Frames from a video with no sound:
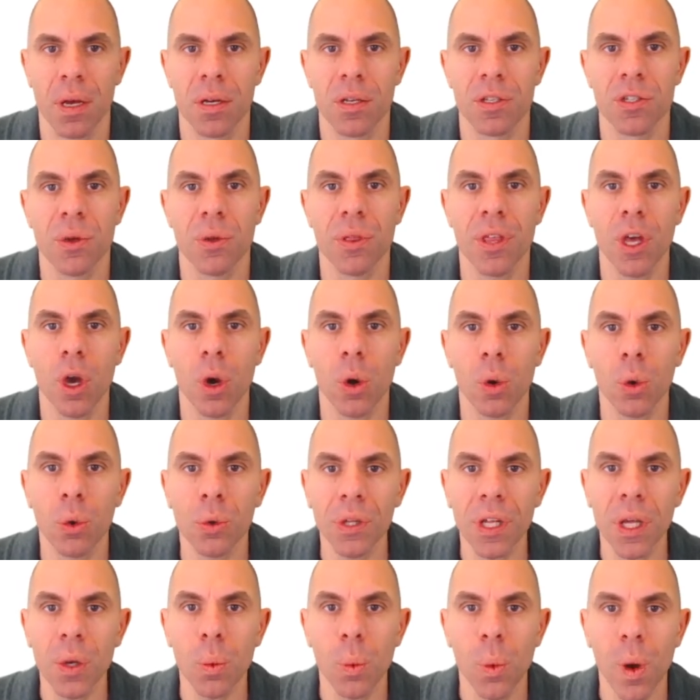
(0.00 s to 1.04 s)
So the
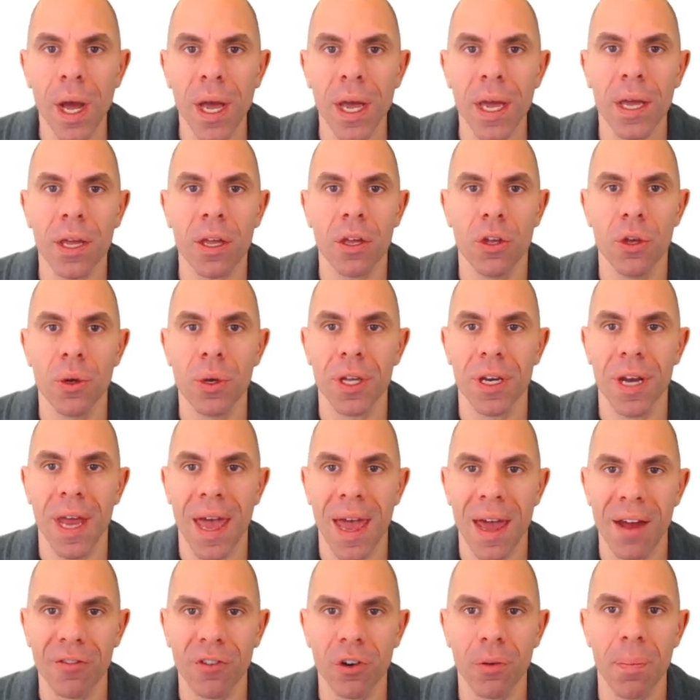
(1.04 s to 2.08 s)
only way you can
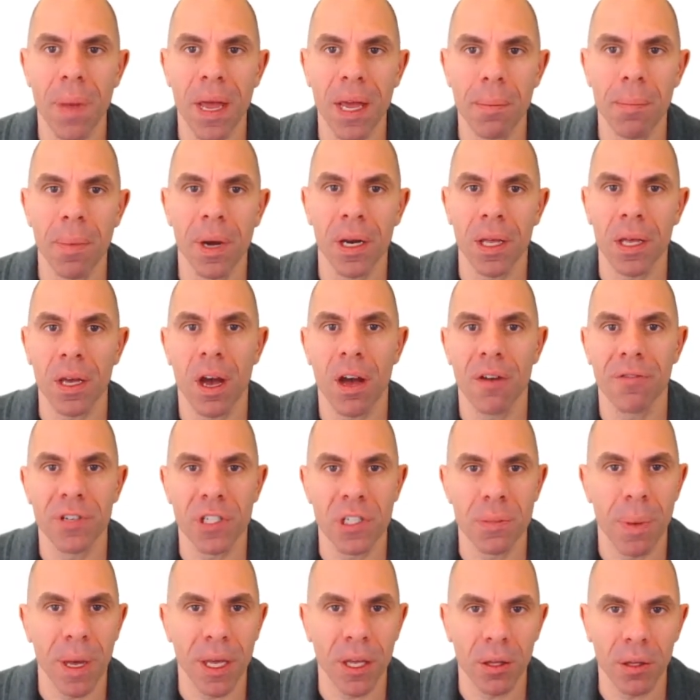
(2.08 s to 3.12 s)
ever make money off of
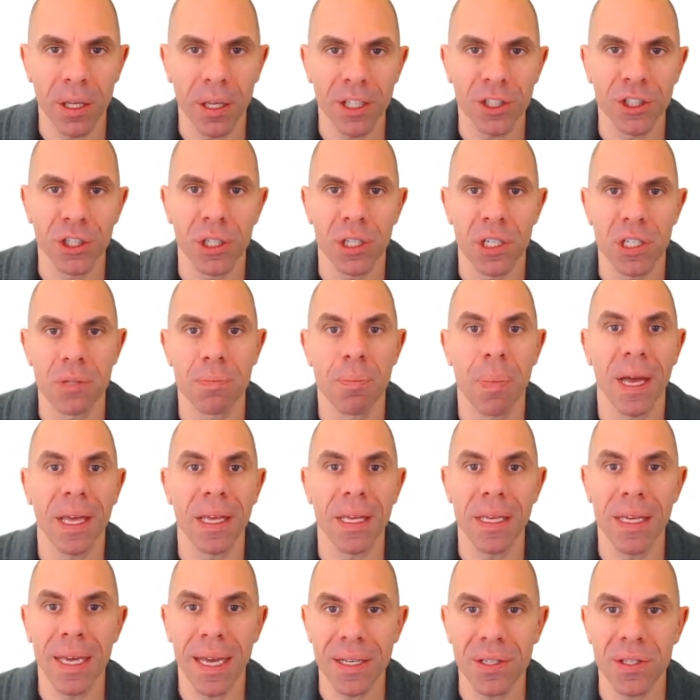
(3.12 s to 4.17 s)
speculation is by
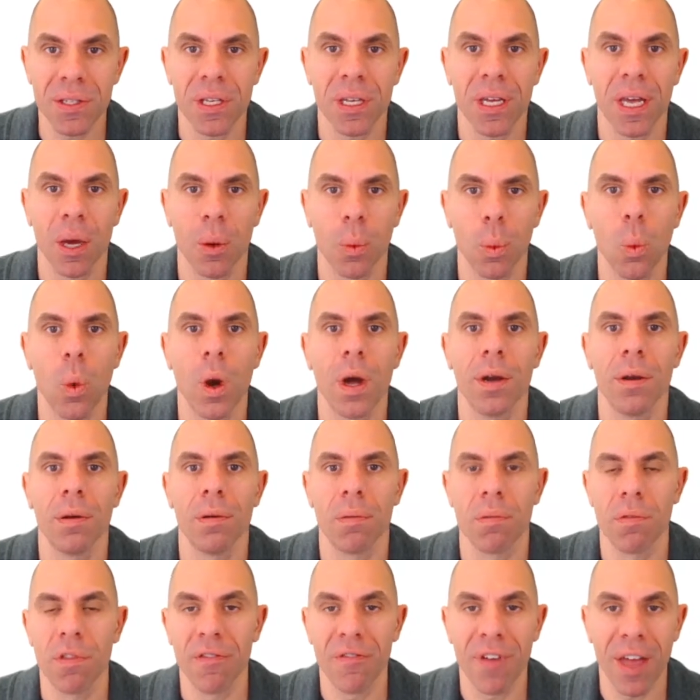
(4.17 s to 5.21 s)
guessing at what
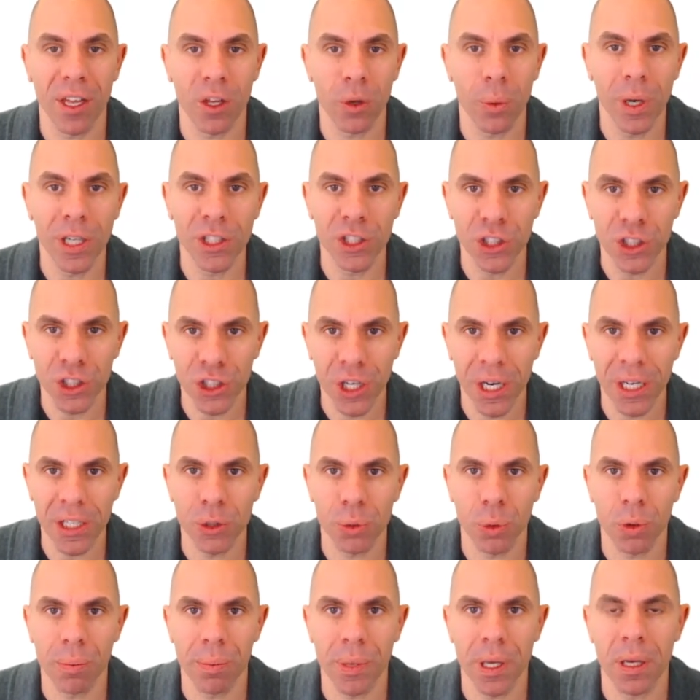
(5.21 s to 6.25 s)
the valuation change
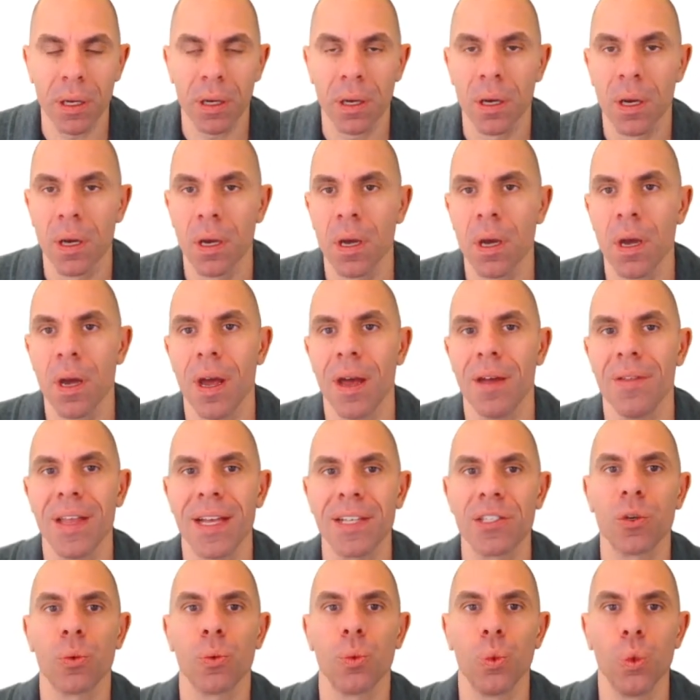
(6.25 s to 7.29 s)
will be. And
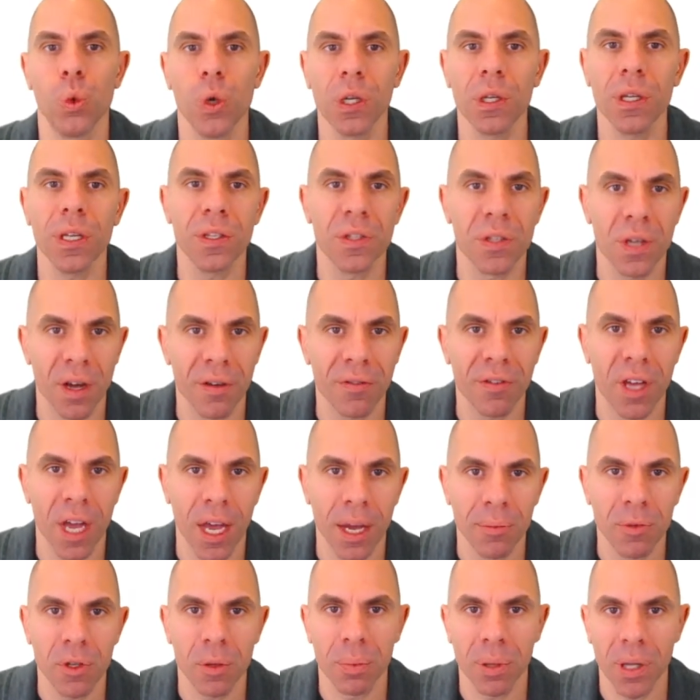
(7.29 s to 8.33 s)
that's a really tough
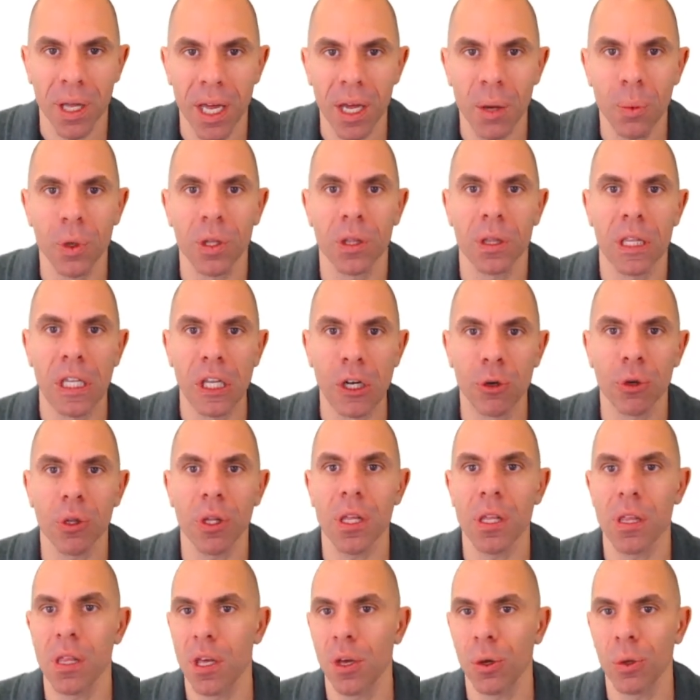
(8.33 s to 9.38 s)
game to play when
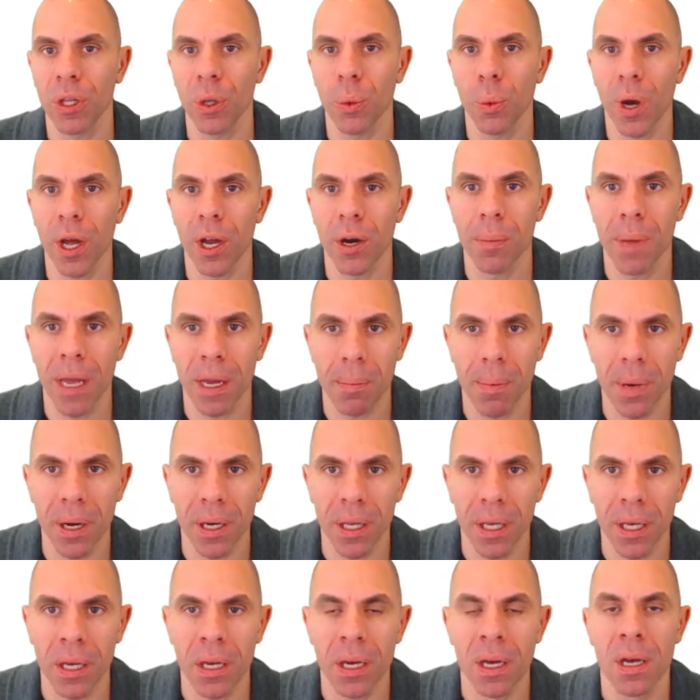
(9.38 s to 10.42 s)
literally the only way to make
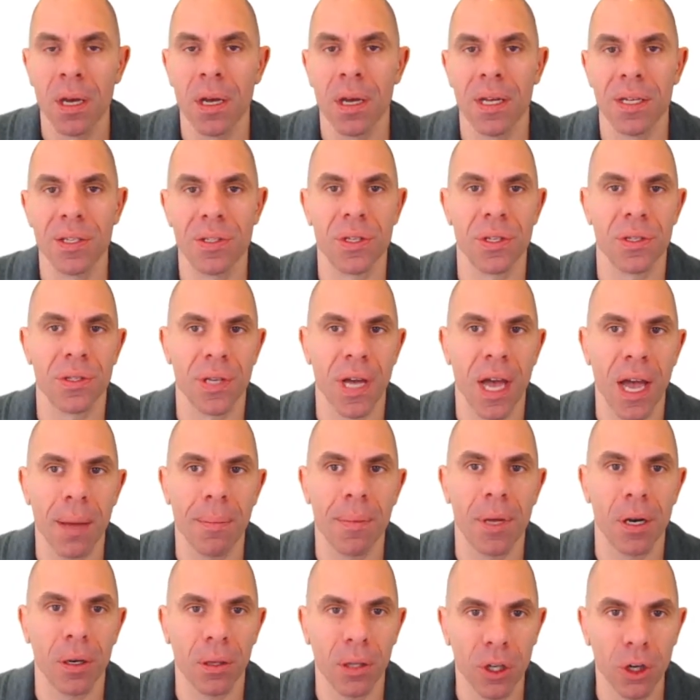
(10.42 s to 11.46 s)
money is to time
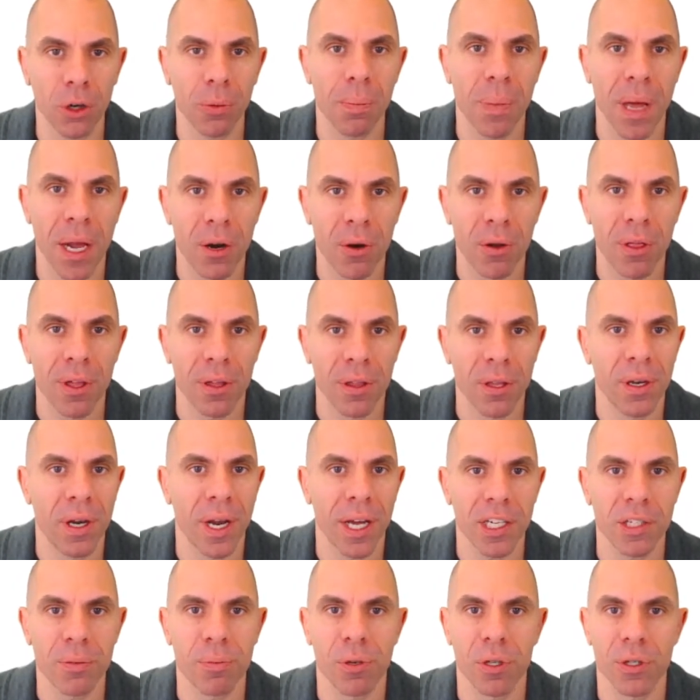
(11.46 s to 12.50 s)
it a little better than the
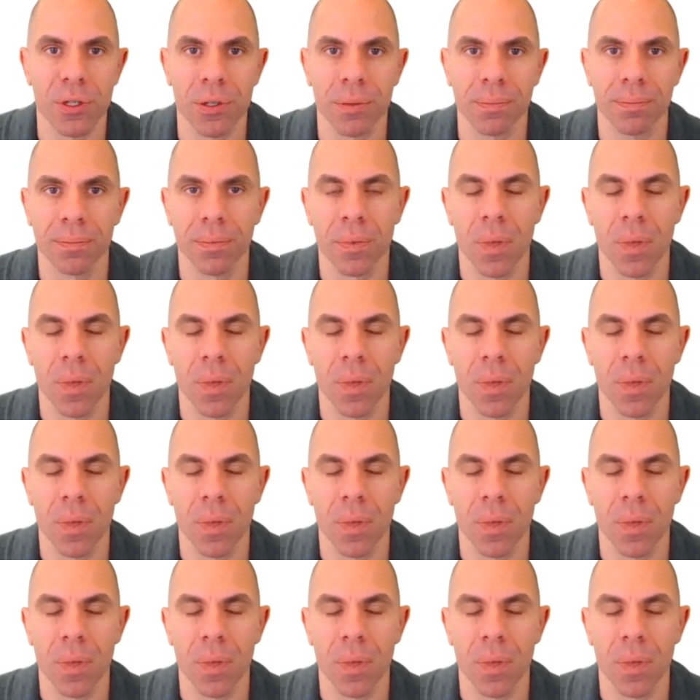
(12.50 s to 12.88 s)
next person.